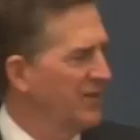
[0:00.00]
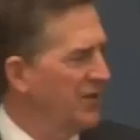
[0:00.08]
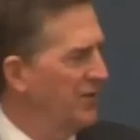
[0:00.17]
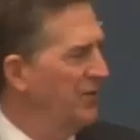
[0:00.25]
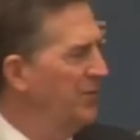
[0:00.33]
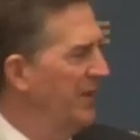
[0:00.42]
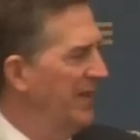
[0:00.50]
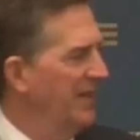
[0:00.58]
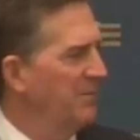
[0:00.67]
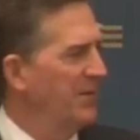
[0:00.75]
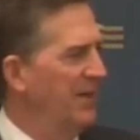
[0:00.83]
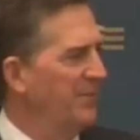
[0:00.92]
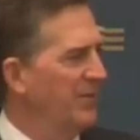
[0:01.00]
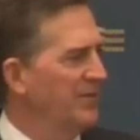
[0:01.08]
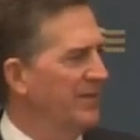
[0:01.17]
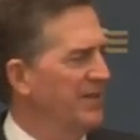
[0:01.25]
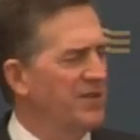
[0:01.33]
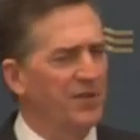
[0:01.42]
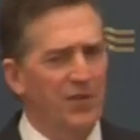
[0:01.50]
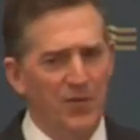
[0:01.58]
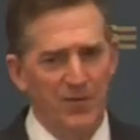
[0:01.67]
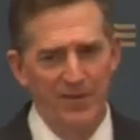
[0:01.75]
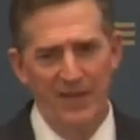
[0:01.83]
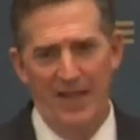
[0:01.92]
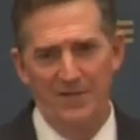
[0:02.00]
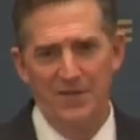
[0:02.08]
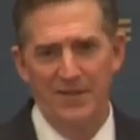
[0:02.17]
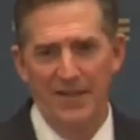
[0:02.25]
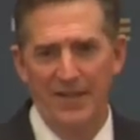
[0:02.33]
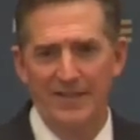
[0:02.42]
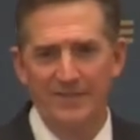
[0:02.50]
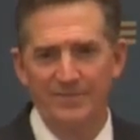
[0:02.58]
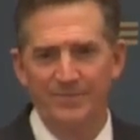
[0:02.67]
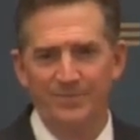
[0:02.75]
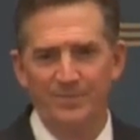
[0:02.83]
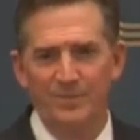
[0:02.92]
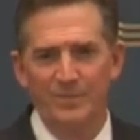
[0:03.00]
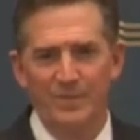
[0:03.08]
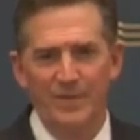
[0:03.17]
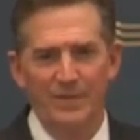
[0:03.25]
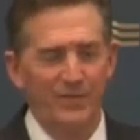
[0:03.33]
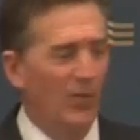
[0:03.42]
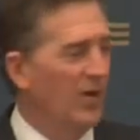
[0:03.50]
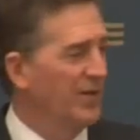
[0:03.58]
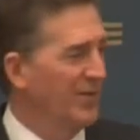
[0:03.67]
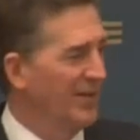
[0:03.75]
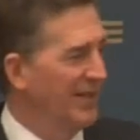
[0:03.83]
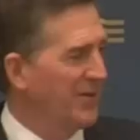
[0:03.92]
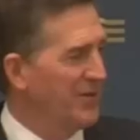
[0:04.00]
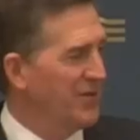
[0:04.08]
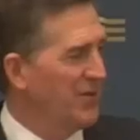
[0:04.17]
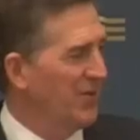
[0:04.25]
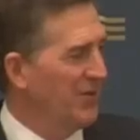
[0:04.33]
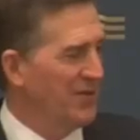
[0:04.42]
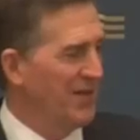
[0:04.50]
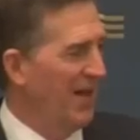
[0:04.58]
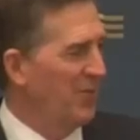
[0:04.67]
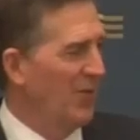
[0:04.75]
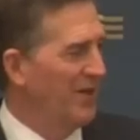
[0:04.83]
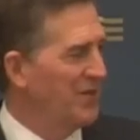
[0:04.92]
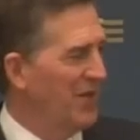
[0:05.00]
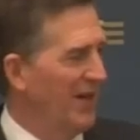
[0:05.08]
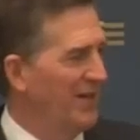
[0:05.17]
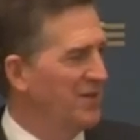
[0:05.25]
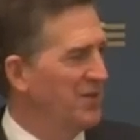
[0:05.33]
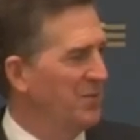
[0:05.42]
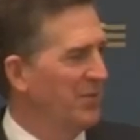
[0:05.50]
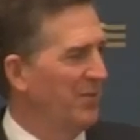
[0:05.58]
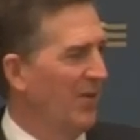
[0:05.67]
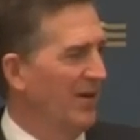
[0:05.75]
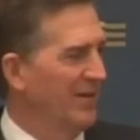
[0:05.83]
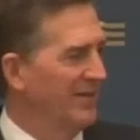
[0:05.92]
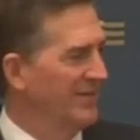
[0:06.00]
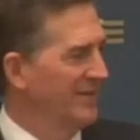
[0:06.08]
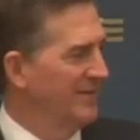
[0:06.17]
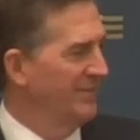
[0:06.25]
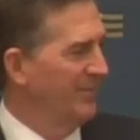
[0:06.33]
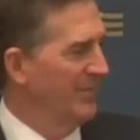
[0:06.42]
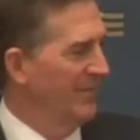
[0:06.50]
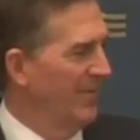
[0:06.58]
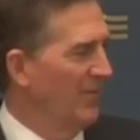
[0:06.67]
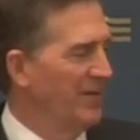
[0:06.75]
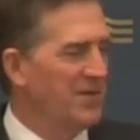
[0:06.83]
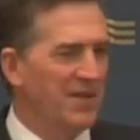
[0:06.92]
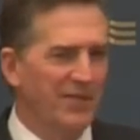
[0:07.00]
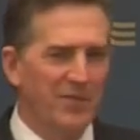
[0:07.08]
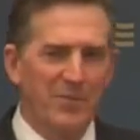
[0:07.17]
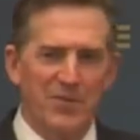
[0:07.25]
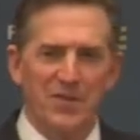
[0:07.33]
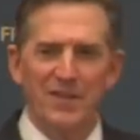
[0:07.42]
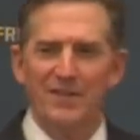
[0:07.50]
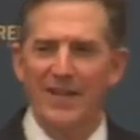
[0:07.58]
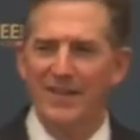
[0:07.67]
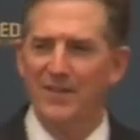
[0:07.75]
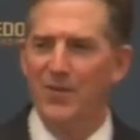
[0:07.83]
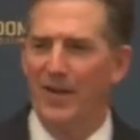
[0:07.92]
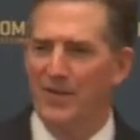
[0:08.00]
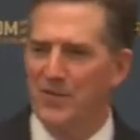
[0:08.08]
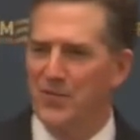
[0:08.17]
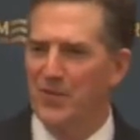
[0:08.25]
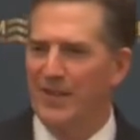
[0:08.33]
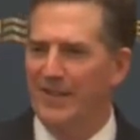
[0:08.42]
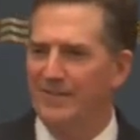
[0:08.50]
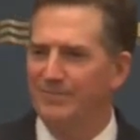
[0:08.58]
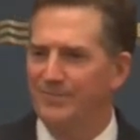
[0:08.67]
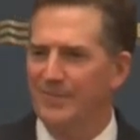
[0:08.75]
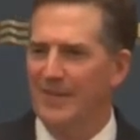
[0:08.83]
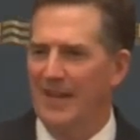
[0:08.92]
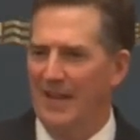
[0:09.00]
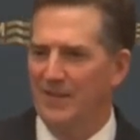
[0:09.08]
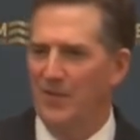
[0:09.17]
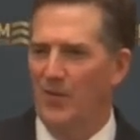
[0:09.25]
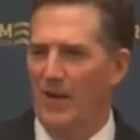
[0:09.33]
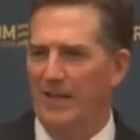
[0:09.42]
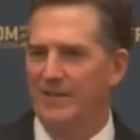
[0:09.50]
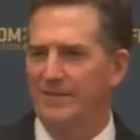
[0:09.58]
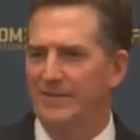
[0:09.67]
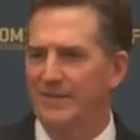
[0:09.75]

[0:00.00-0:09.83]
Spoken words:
2 million people. It's a third of that today. 400 liquor stores, not one chain supermarket. Only 7% of 8th graders read at the grade